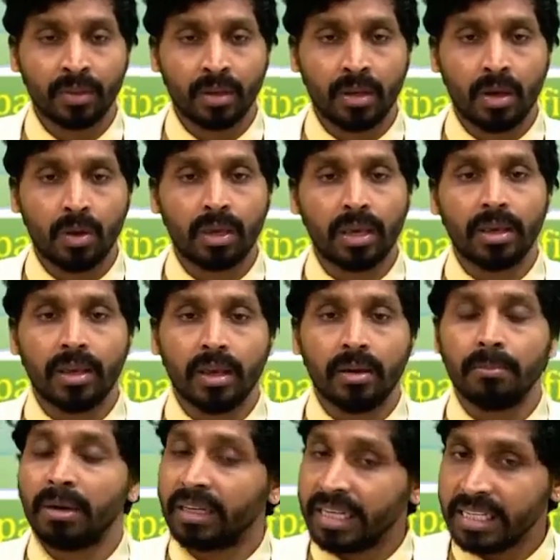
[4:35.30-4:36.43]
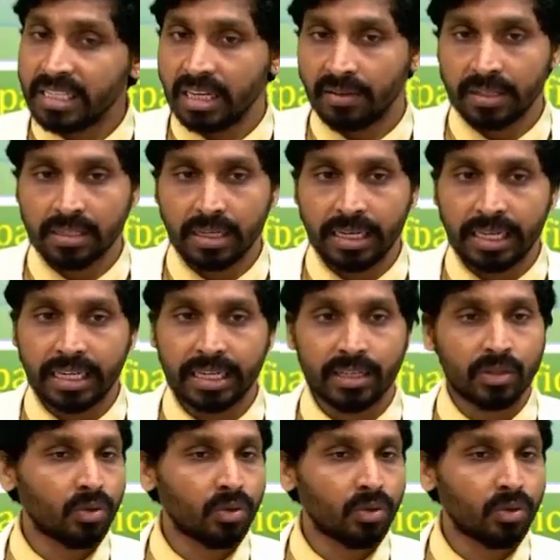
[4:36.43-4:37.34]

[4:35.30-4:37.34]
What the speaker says: okay, but TG levels are decreased.